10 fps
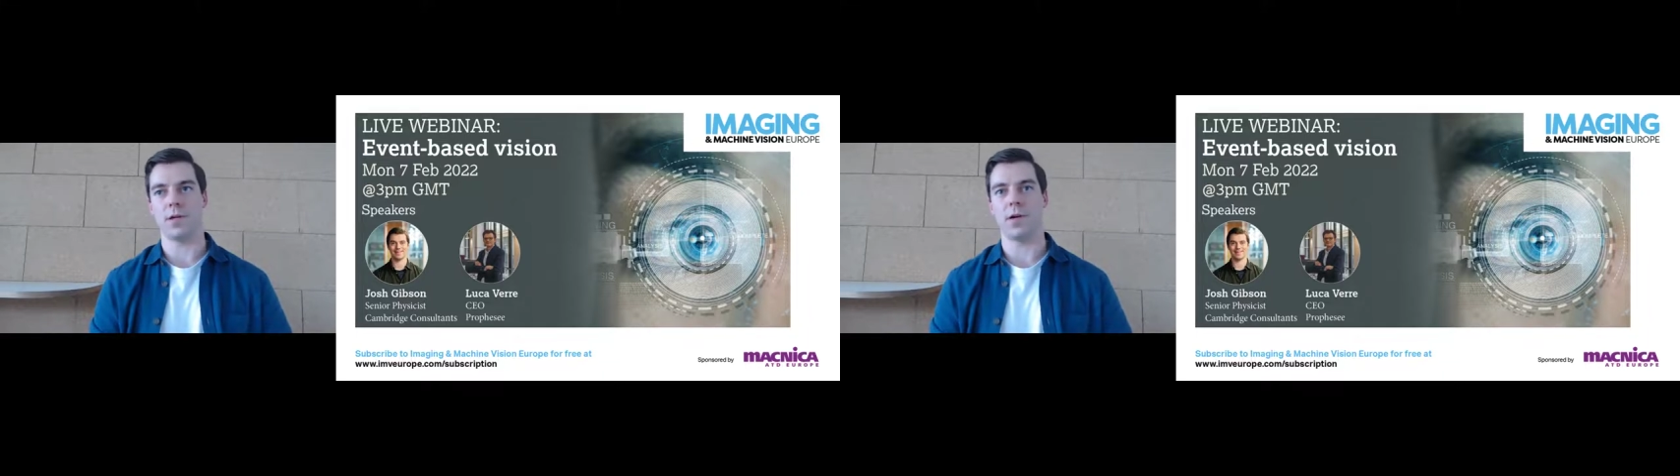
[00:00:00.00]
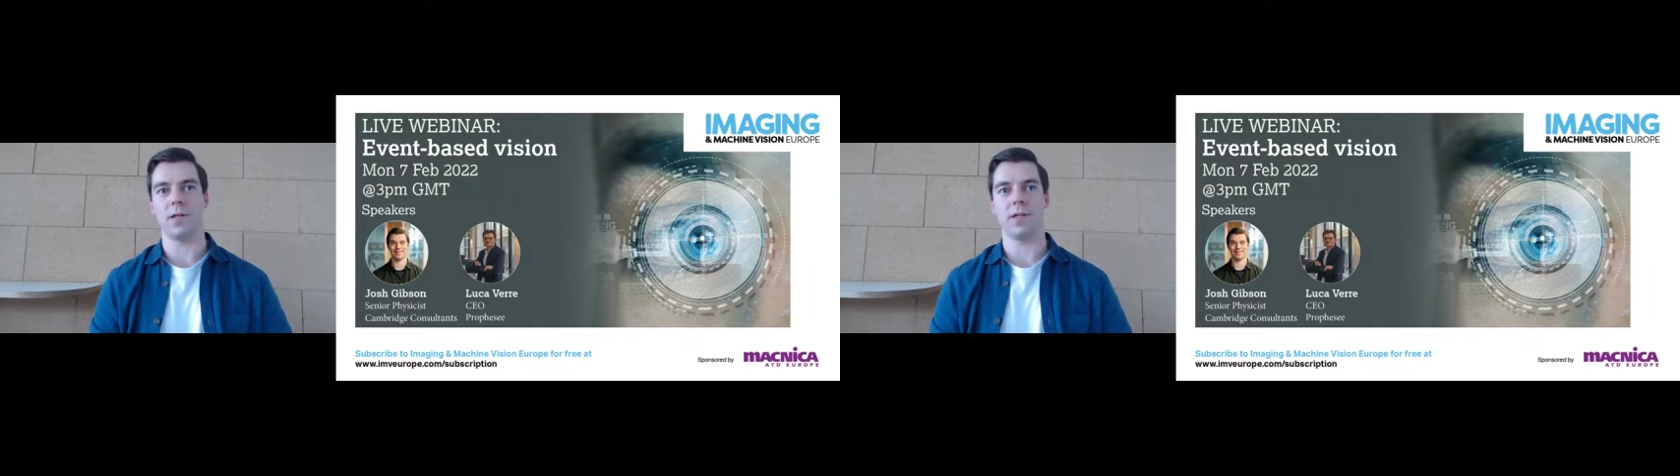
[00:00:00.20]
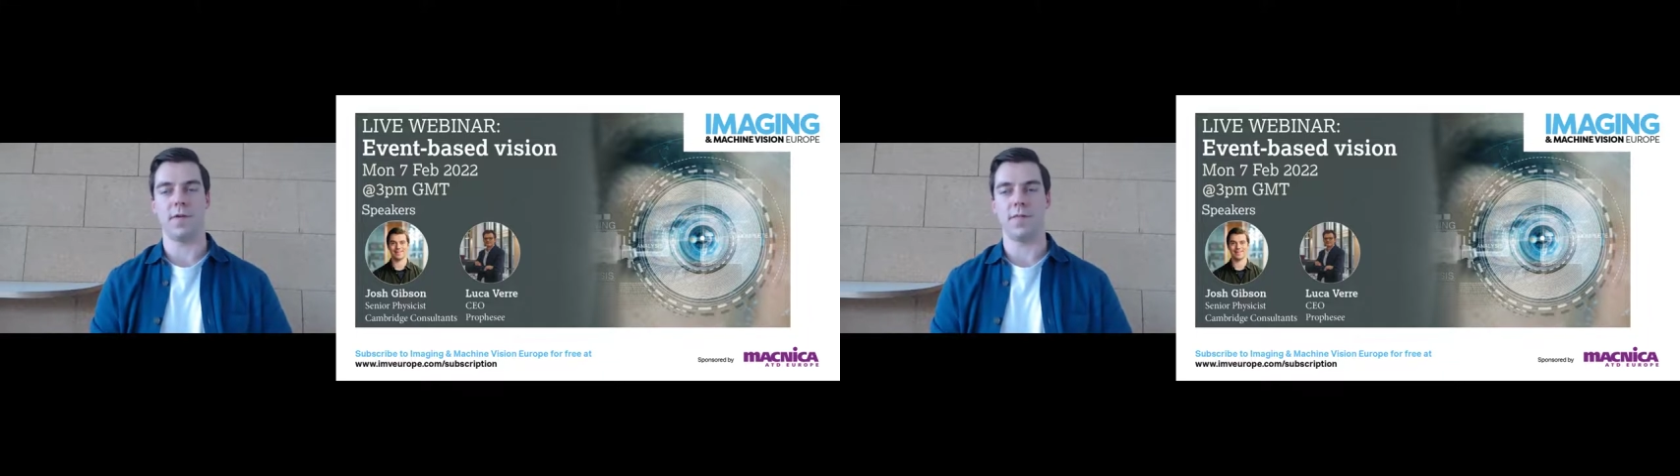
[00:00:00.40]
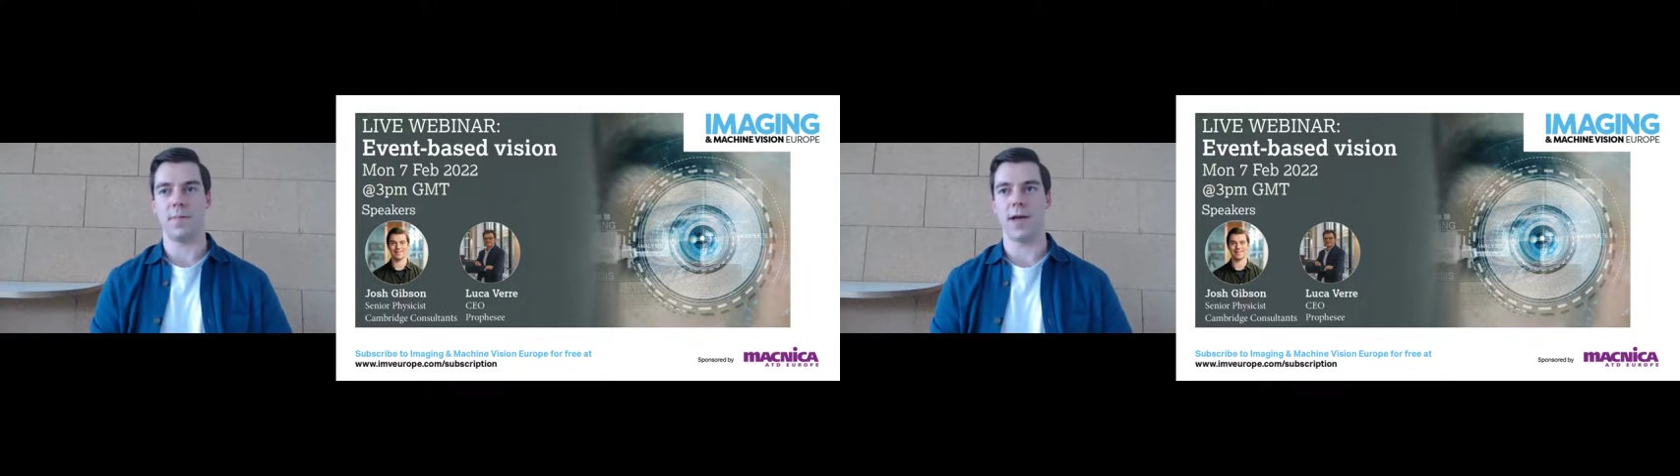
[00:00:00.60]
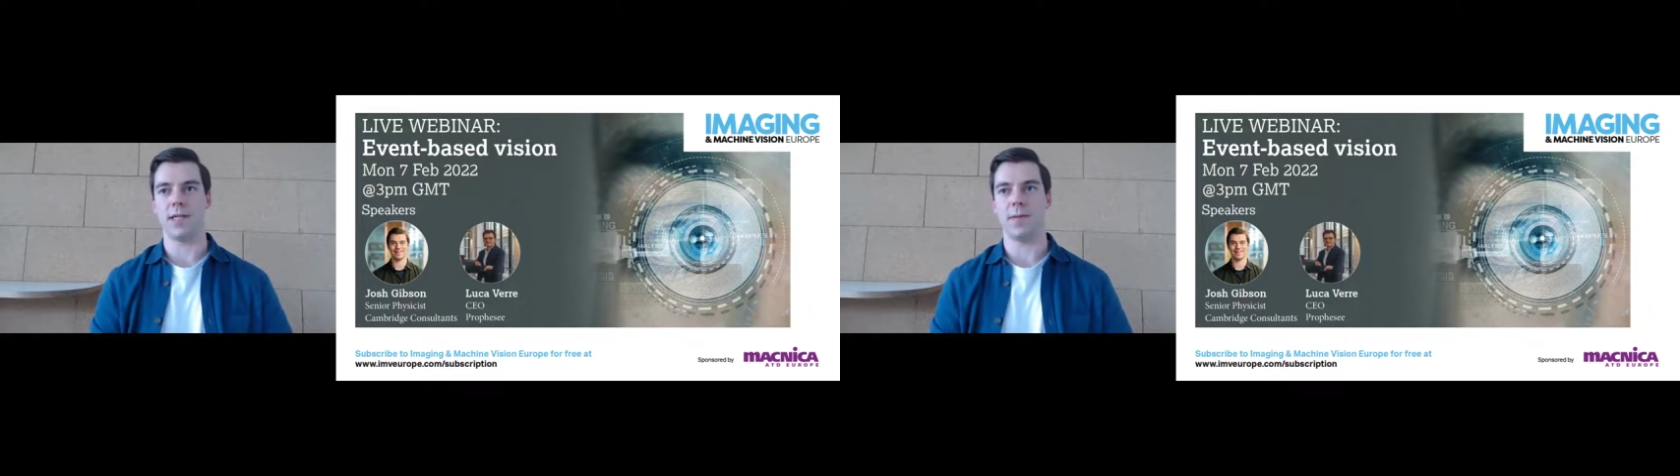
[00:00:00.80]
and cons of
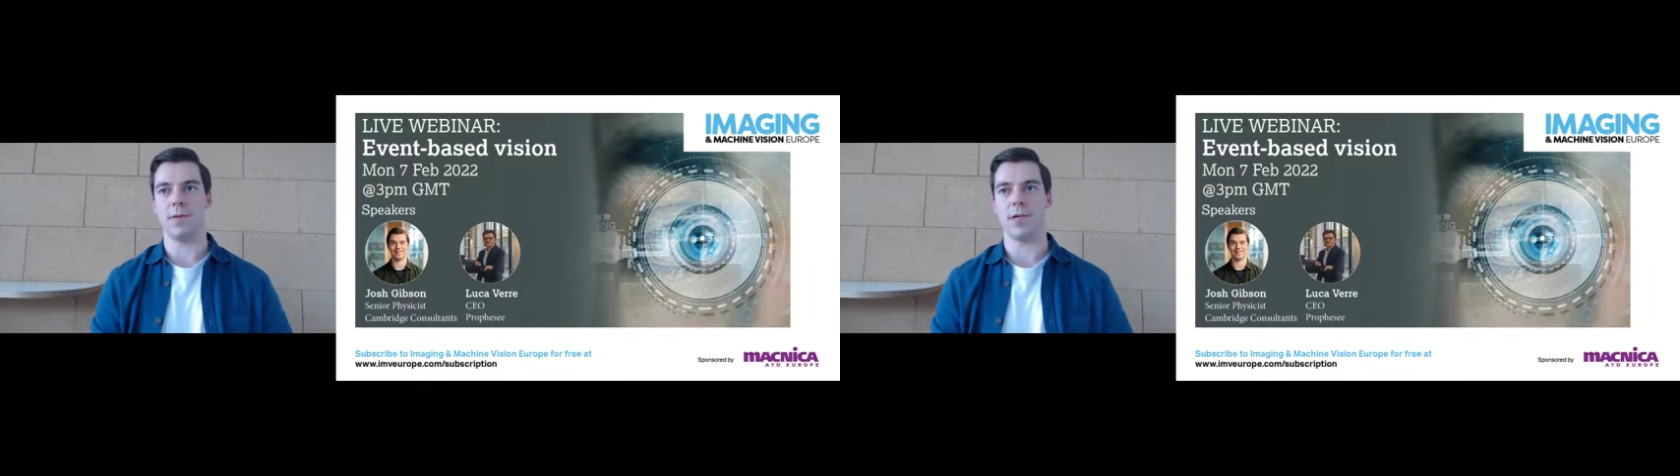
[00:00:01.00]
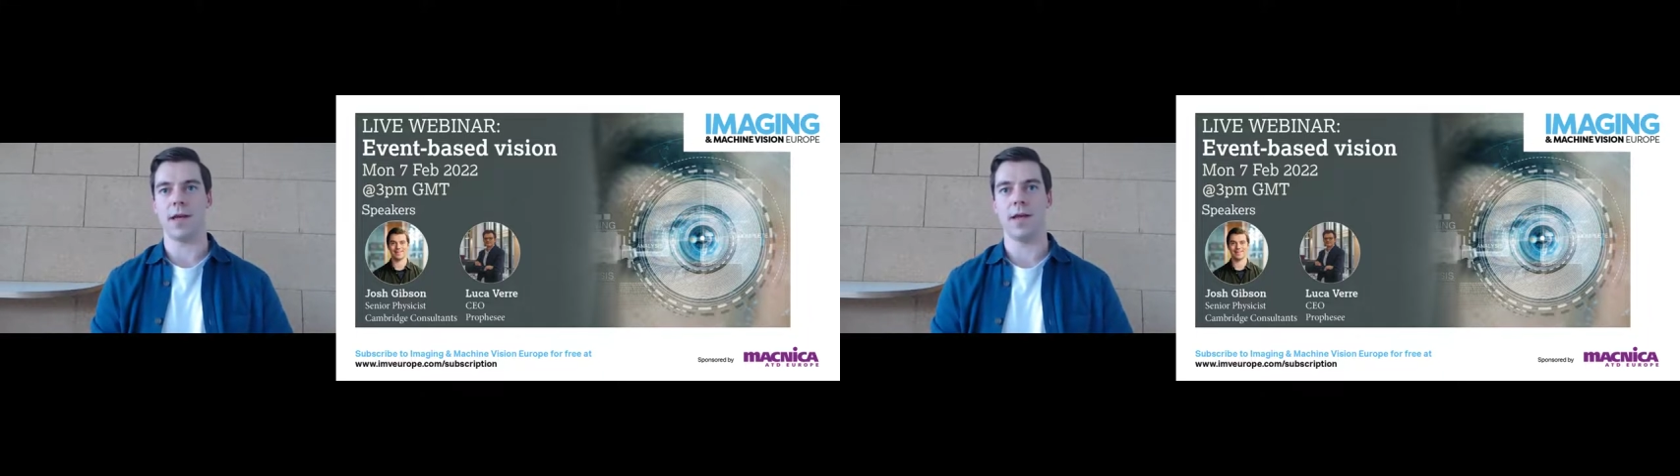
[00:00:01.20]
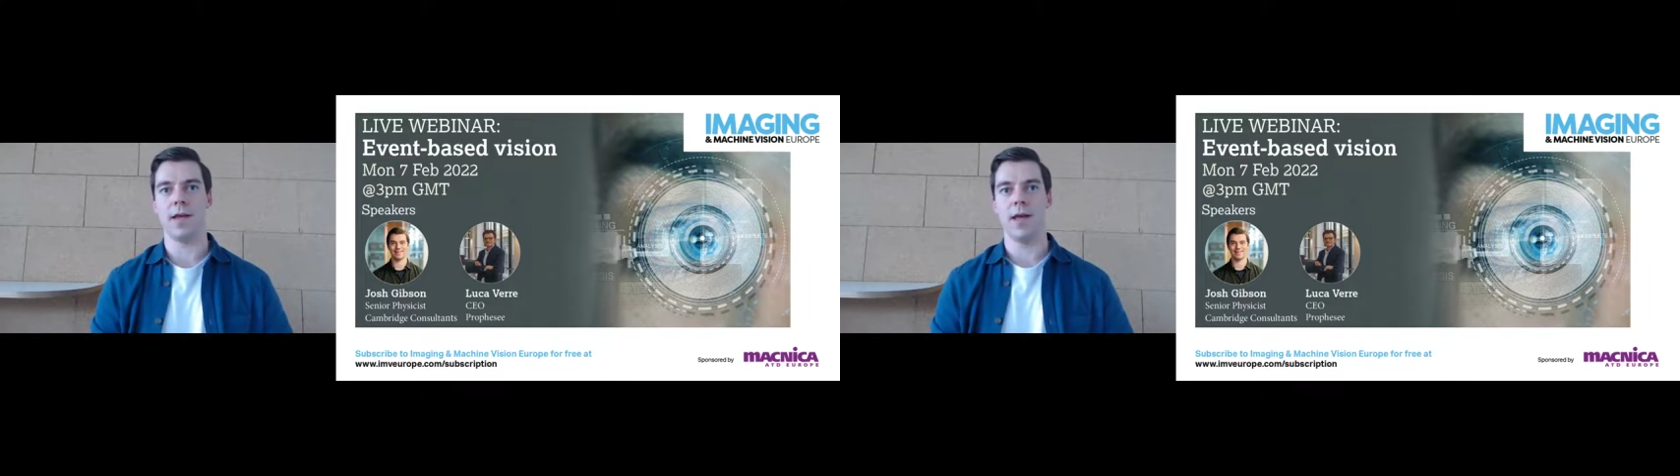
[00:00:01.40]
event based imaging.